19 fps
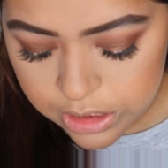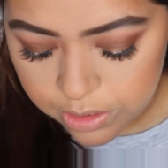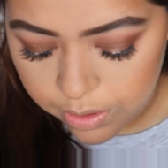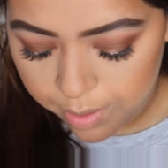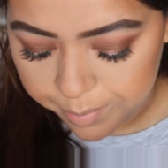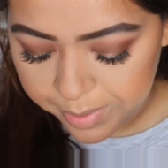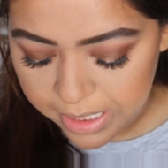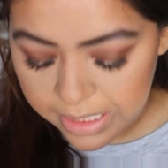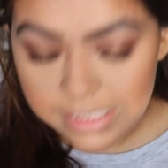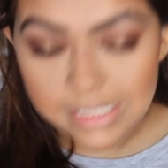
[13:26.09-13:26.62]

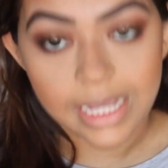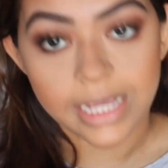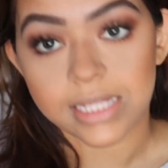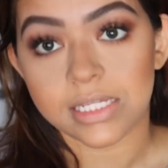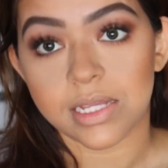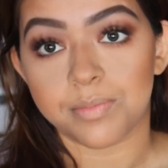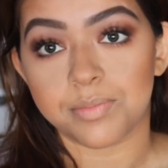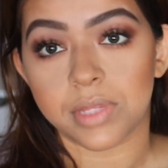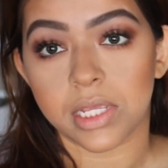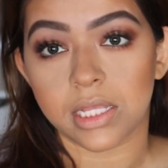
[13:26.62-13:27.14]
So I'm going to
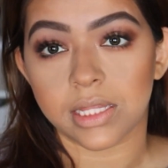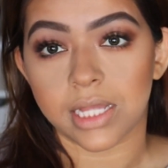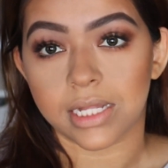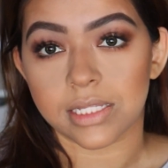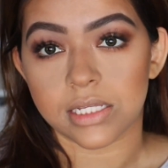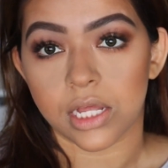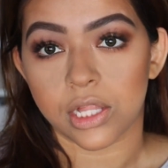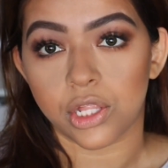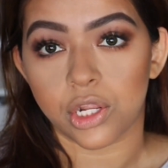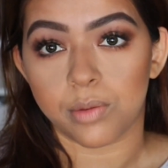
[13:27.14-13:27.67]
take something
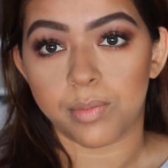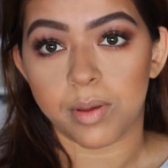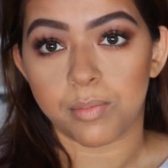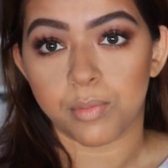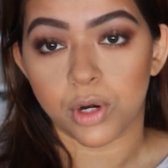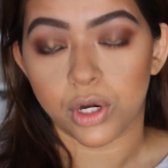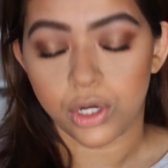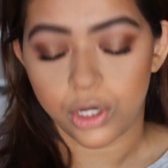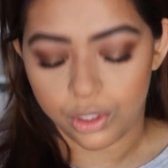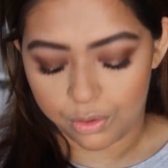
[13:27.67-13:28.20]
that's a little
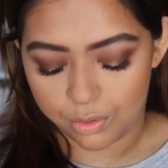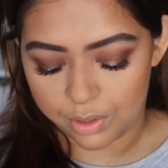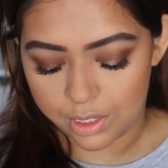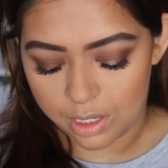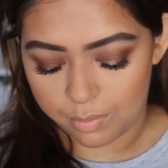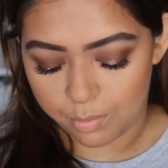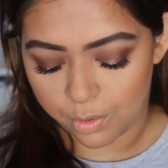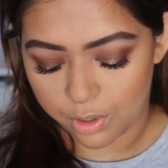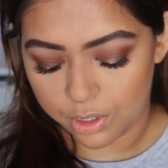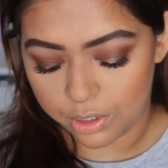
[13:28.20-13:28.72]
bit more
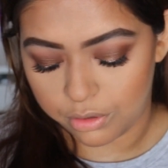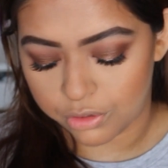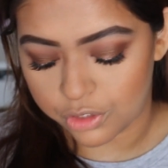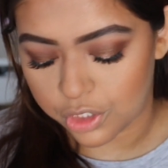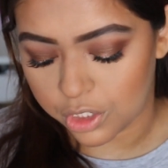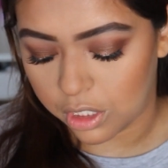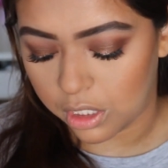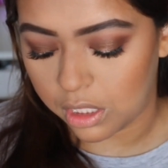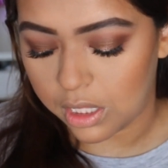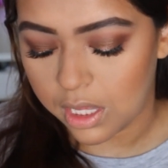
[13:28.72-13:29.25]
nude and more
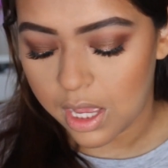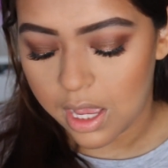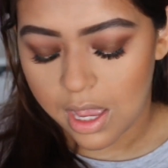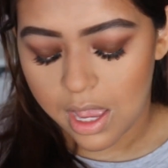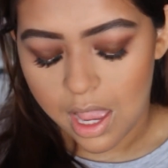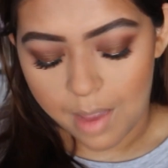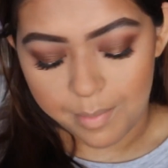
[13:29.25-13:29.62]
neutral.